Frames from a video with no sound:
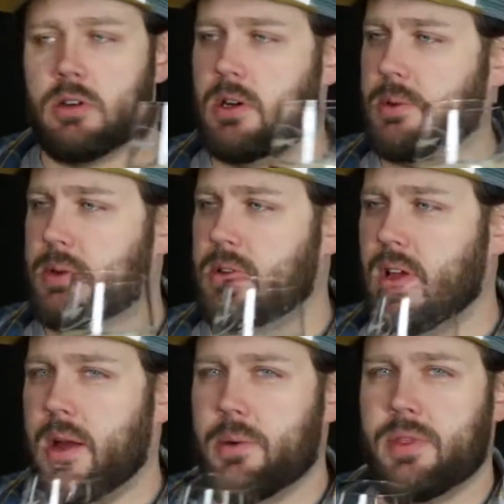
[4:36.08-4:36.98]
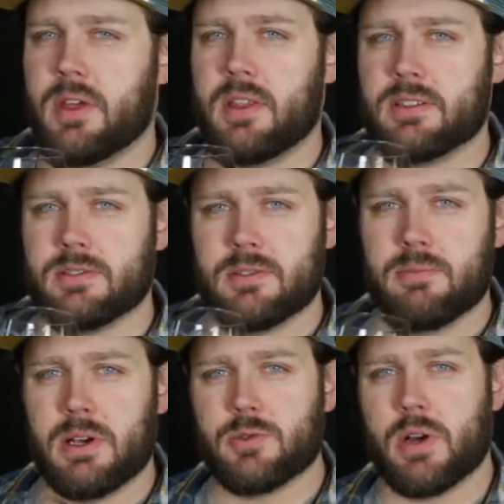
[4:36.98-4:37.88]
I would think that's
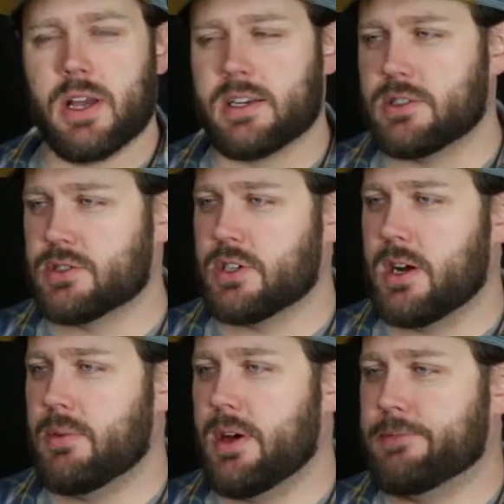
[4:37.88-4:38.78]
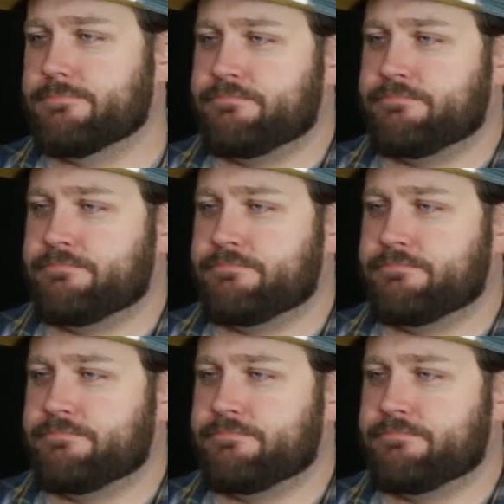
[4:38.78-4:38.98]
the best way I can describe that.